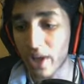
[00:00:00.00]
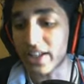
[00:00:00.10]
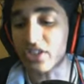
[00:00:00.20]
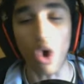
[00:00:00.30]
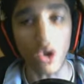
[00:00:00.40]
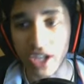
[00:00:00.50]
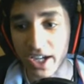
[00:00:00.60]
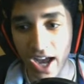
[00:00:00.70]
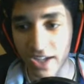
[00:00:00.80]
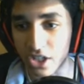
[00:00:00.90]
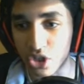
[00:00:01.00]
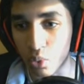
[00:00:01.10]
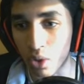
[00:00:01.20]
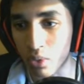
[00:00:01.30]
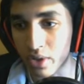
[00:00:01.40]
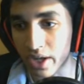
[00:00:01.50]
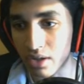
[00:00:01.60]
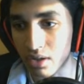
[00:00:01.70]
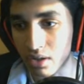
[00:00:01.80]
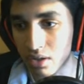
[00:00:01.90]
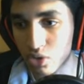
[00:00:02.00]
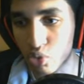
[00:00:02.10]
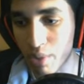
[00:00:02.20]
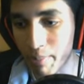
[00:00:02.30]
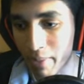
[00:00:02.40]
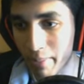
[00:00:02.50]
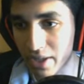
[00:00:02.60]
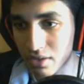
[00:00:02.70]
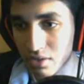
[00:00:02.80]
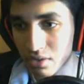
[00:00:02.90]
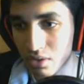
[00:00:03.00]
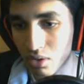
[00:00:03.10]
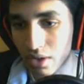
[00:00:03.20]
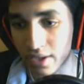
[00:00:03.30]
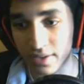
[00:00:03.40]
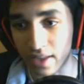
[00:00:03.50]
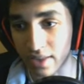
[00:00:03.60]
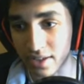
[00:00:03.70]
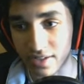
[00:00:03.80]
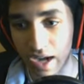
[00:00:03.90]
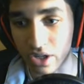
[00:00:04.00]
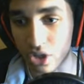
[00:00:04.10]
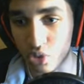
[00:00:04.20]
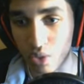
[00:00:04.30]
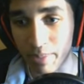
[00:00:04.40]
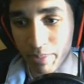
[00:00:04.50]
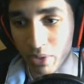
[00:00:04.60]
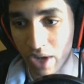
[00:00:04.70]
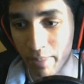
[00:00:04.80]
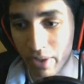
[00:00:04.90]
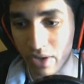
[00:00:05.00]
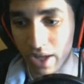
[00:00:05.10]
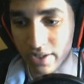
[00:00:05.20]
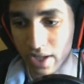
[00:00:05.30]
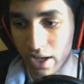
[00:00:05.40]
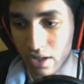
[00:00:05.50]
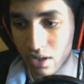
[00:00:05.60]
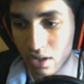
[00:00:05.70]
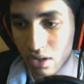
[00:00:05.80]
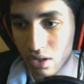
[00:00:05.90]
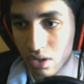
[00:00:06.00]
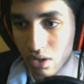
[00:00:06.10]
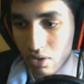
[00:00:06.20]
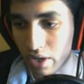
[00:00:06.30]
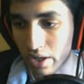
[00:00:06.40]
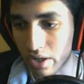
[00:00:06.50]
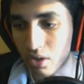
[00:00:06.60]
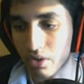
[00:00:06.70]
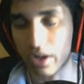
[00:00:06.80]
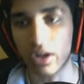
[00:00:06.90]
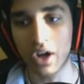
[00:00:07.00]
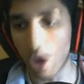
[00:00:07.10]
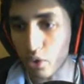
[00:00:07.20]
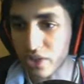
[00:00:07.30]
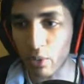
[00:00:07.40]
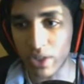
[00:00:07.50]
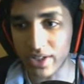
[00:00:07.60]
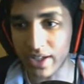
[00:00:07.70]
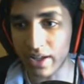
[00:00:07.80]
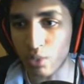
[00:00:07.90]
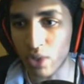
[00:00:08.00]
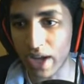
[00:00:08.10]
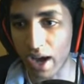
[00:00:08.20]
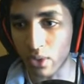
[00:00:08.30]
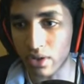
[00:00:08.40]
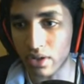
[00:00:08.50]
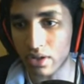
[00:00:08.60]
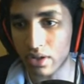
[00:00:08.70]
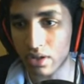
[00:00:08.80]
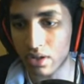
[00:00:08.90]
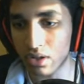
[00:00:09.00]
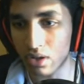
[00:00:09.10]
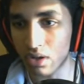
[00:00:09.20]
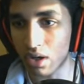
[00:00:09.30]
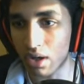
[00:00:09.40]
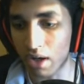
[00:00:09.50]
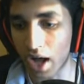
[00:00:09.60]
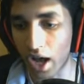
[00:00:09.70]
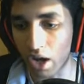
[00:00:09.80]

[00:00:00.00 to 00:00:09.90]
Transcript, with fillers: That's all you gotta do. Okay. Drip, my mans. Uh, that thing's not gonna drip? Okay, I better not die. Oh god. Okay. Okay, we did it. We out. Oh, hi.